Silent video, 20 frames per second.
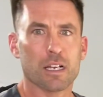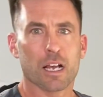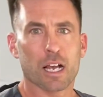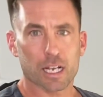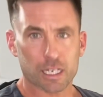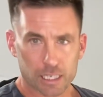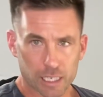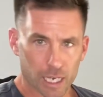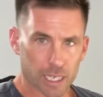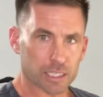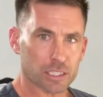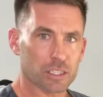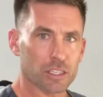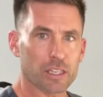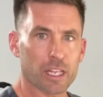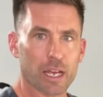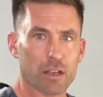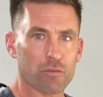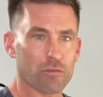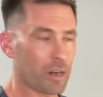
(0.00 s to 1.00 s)
Okay, so
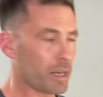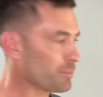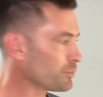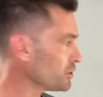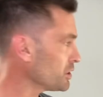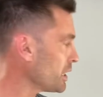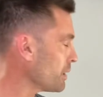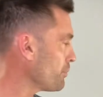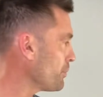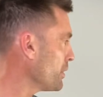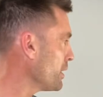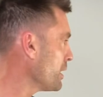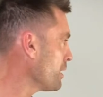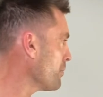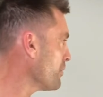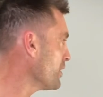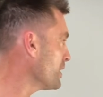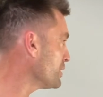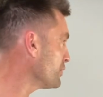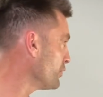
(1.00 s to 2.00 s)
that wraps up
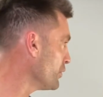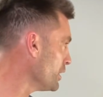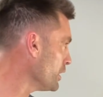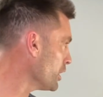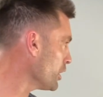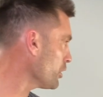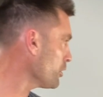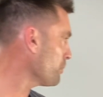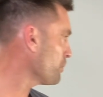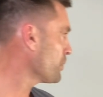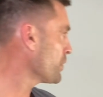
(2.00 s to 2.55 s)
um, this video.